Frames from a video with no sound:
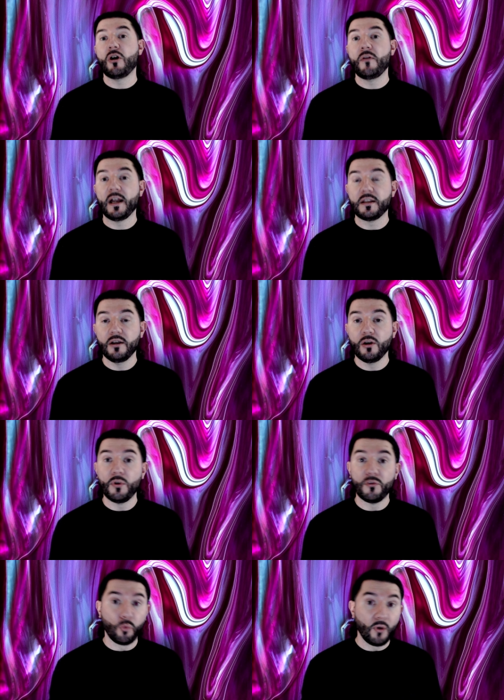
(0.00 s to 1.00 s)
that year
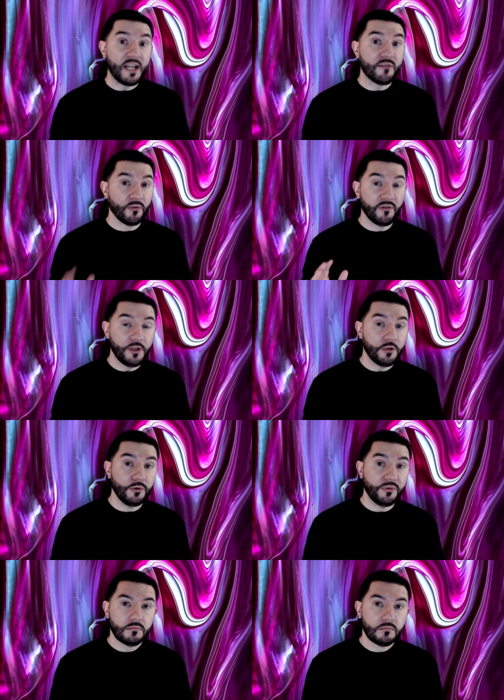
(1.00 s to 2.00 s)
with rave
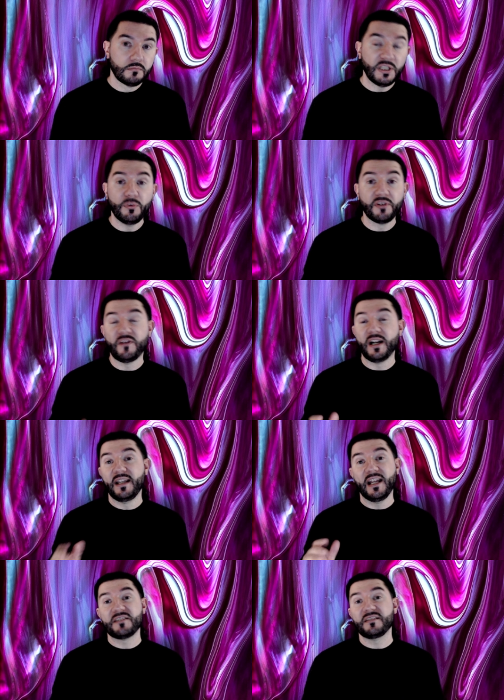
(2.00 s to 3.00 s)
reviews, it was
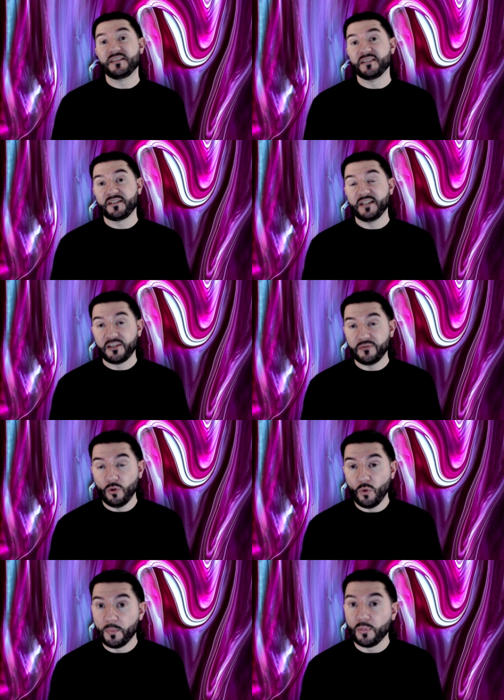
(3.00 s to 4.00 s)
financially
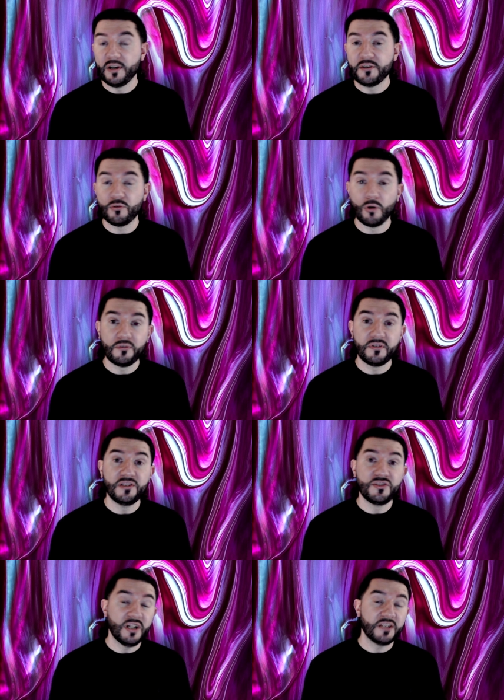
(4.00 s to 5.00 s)
successful with Prince
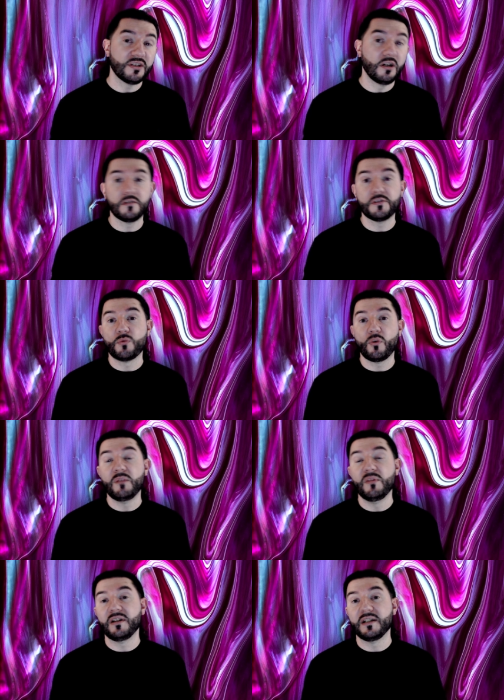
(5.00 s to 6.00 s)
grossing just under
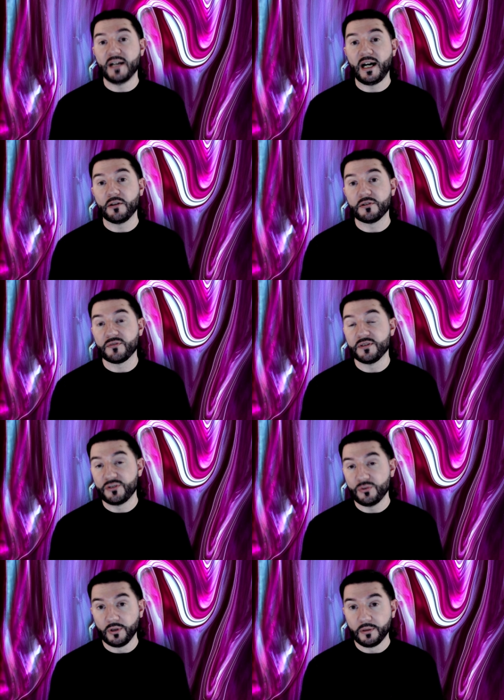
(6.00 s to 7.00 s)
$20 million for the
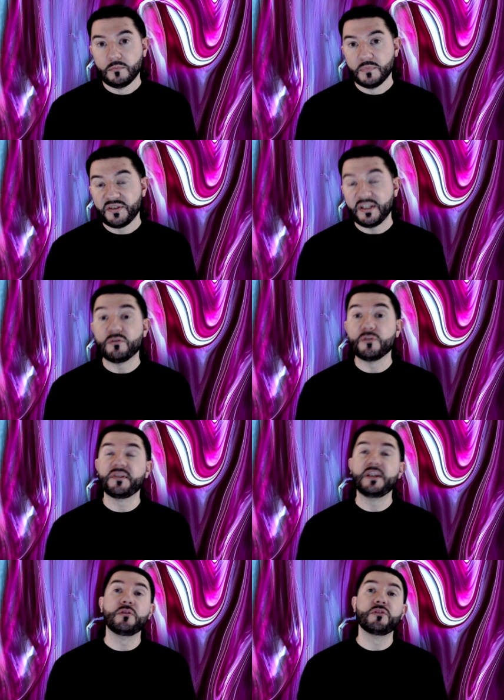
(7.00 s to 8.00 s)
tour. Several
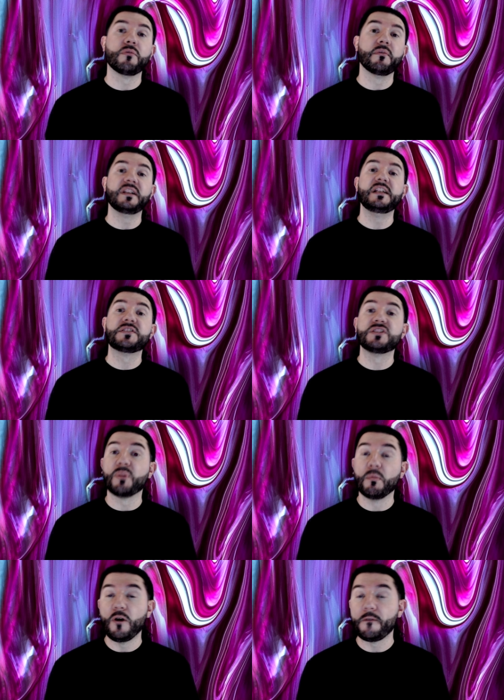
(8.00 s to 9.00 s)
singles were released to
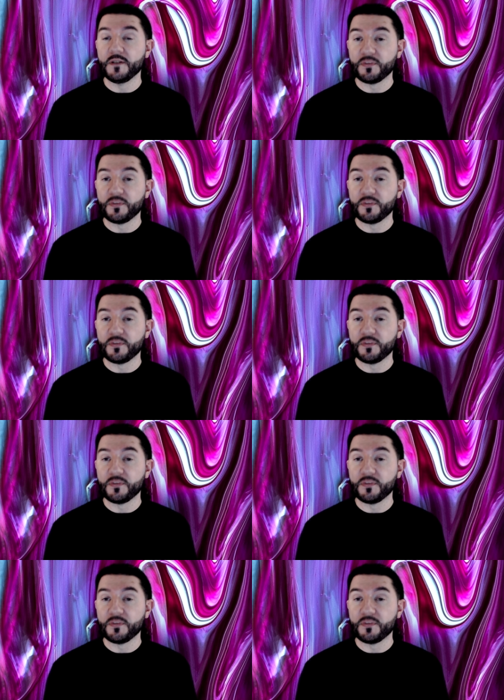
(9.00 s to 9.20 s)
promote this